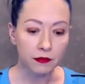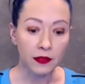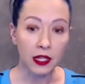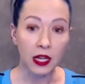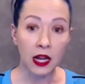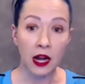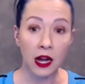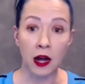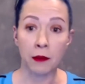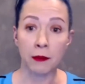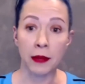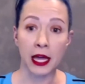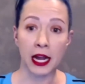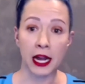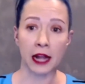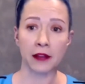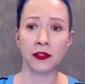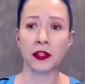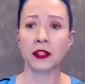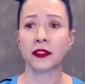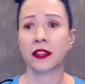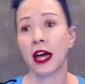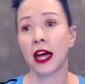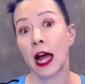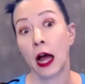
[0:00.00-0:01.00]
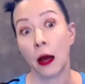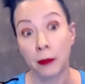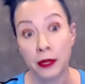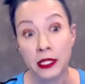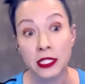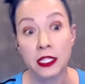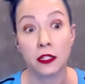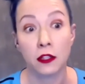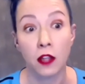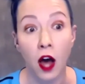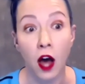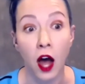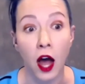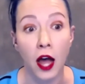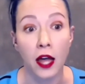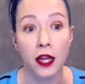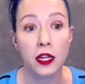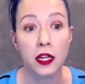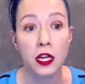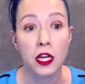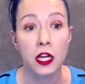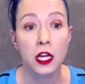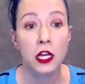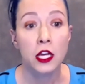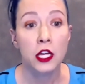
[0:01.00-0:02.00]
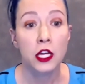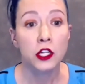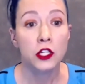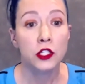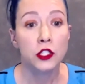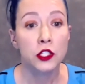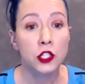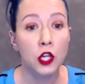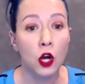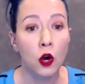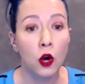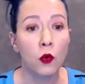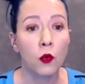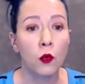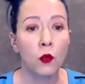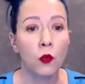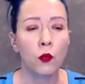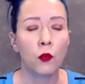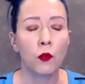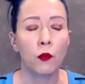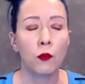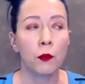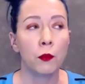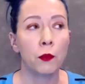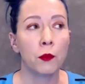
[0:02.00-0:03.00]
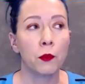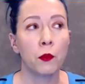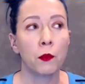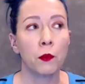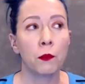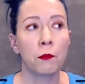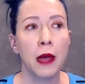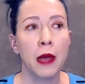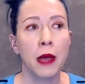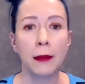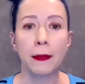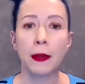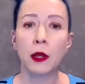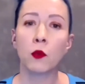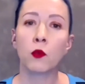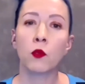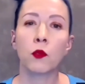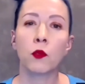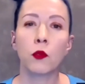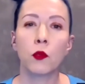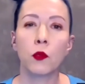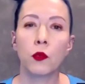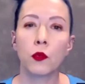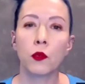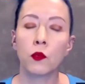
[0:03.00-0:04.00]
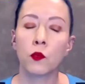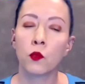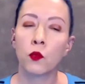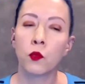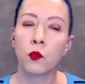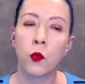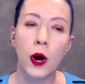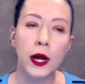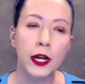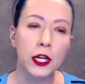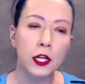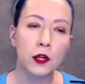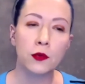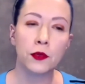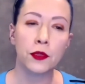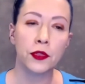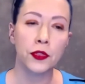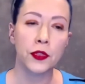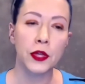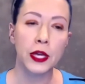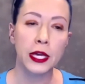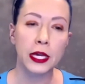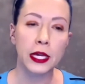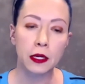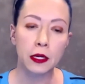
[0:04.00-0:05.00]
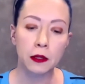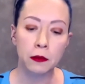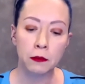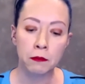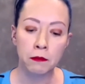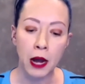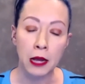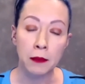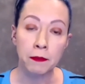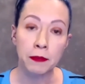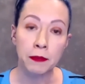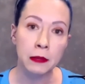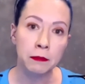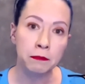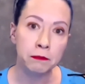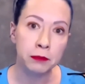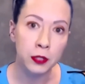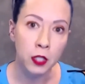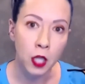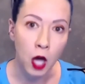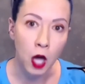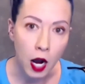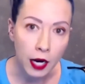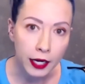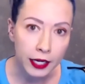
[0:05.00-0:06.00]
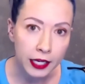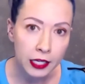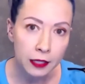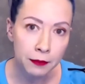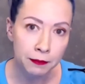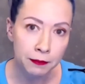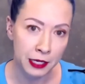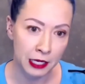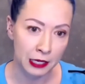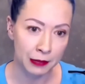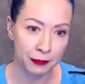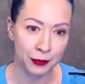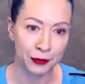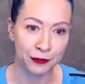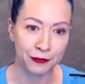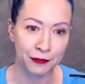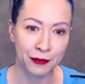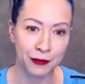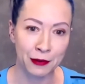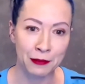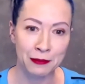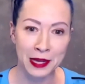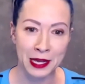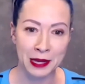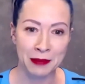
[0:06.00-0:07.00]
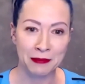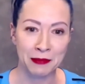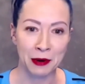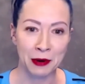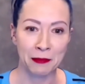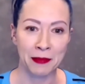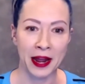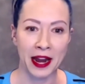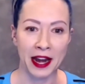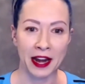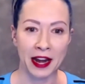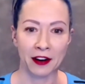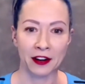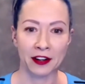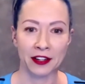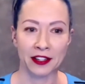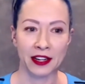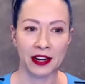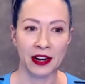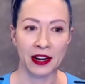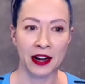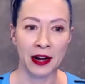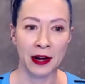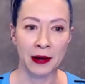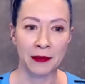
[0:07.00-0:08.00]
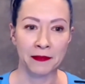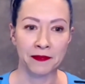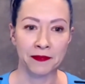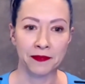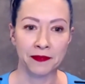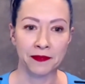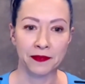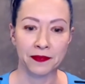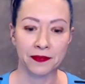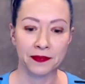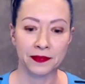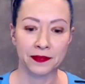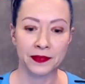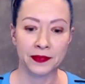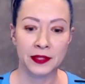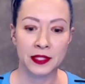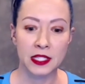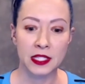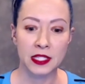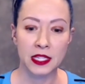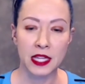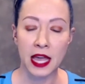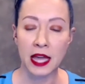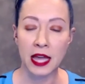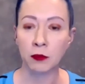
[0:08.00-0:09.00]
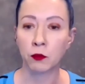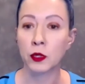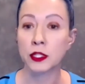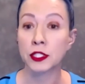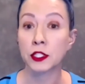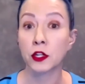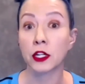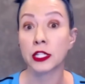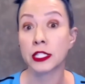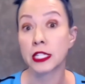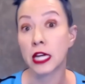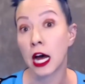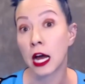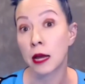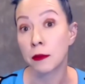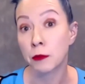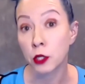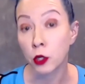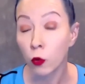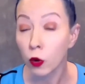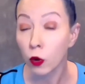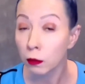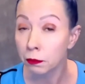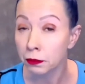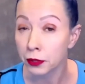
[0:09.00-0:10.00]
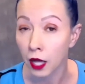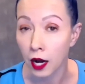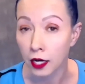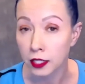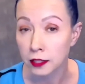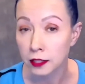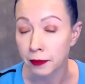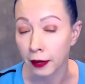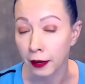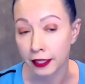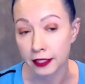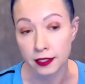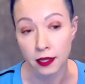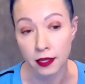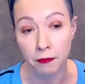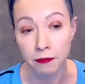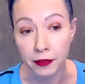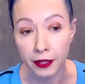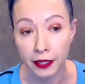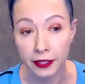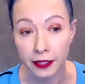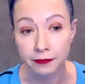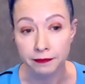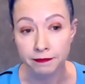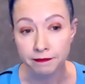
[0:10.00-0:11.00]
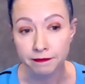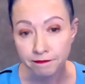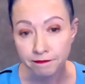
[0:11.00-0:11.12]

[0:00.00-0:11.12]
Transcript: And I think that happens a lot. So maybe what do you think might be blocking people from being prepared? And was there a time you were blocked by something?